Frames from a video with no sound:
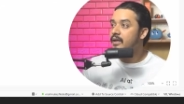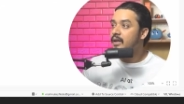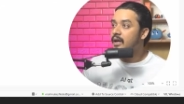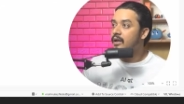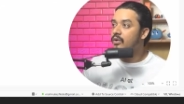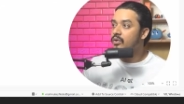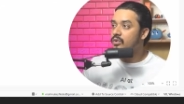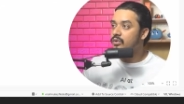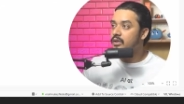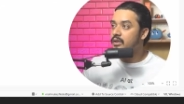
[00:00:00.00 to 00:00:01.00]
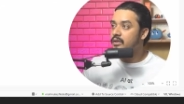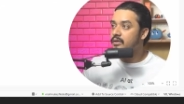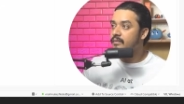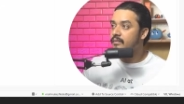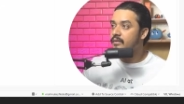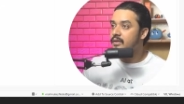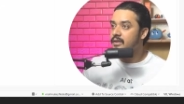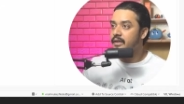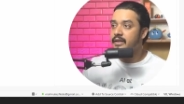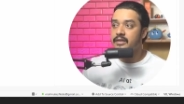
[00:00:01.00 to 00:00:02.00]
I'll go to the
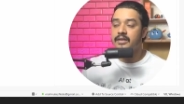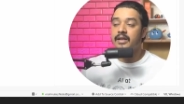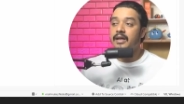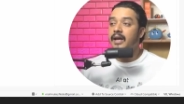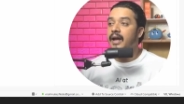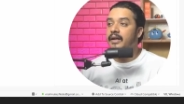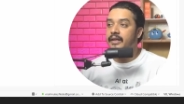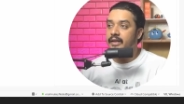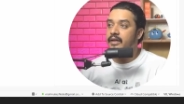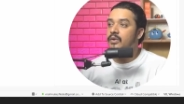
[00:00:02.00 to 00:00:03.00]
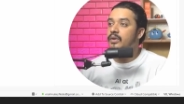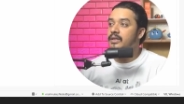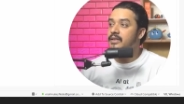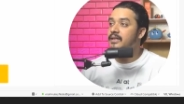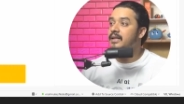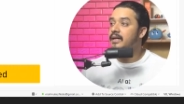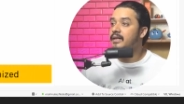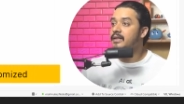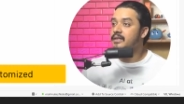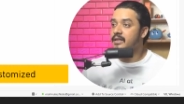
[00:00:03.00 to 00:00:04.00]
settings, and here you can see that
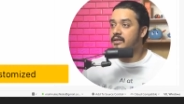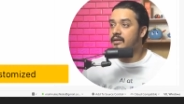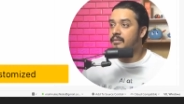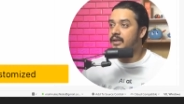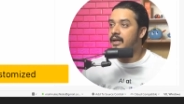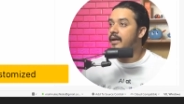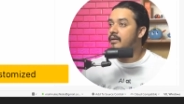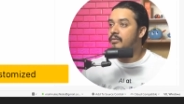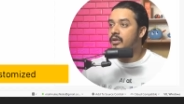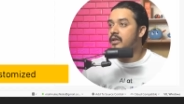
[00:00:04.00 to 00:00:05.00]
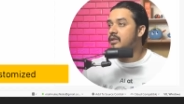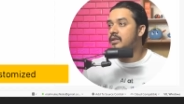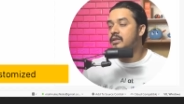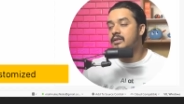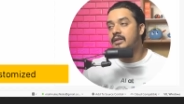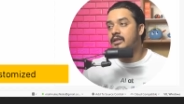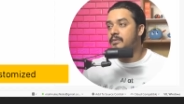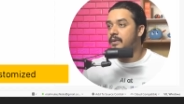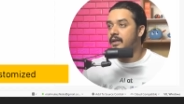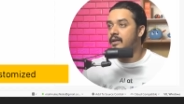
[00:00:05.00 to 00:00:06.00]
it is asking me that, Mukesh, this is the
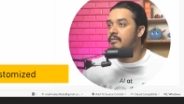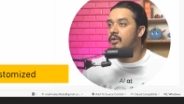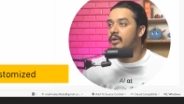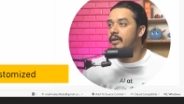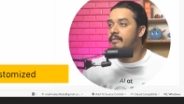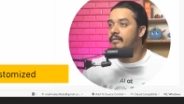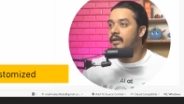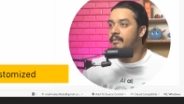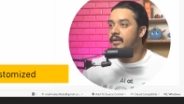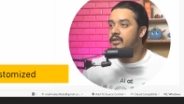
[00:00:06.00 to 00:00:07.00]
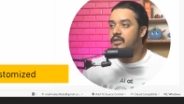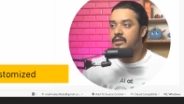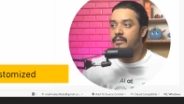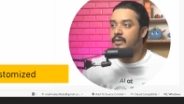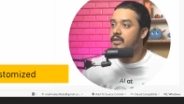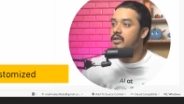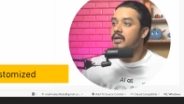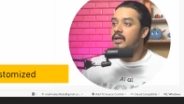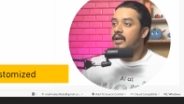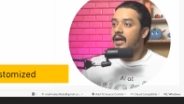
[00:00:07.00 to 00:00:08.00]
display name. Okay, image is image,
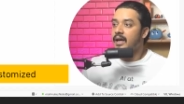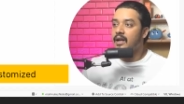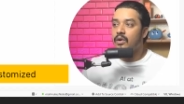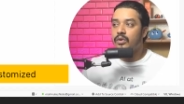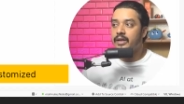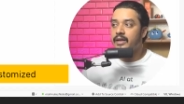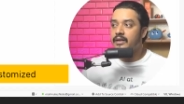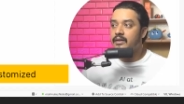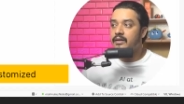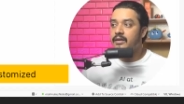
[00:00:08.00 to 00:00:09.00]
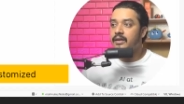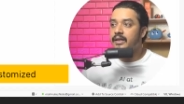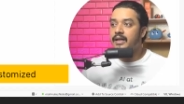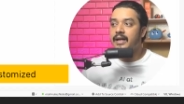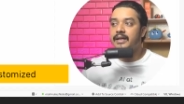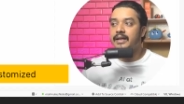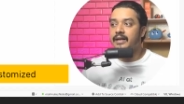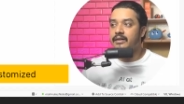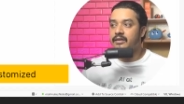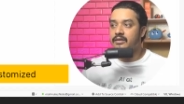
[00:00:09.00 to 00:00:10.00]
allowed character, denied
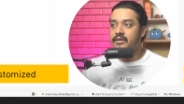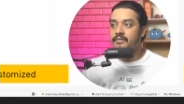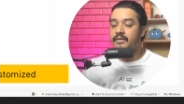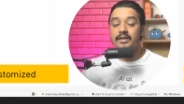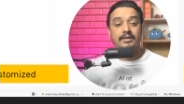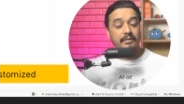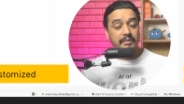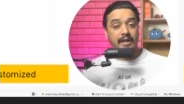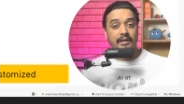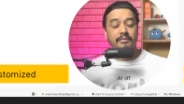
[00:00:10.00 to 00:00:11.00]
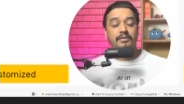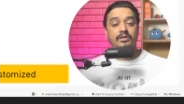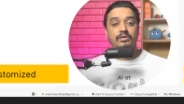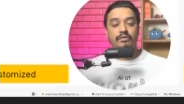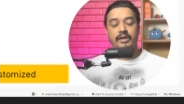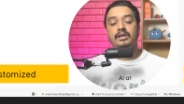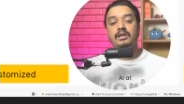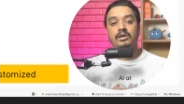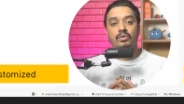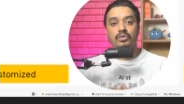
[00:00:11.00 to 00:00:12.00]
characters. Sometimes when
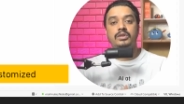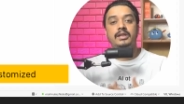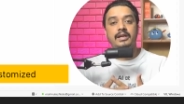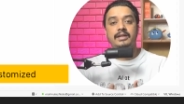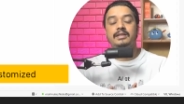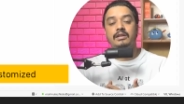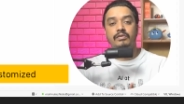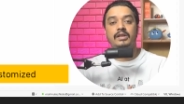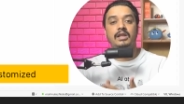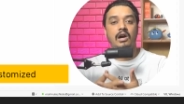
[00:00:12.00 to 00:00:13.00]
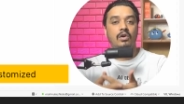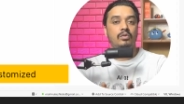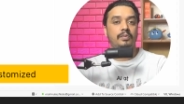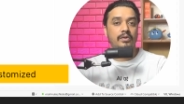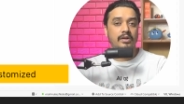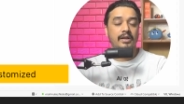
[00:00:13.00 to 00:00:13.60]
the OCR is giving the output,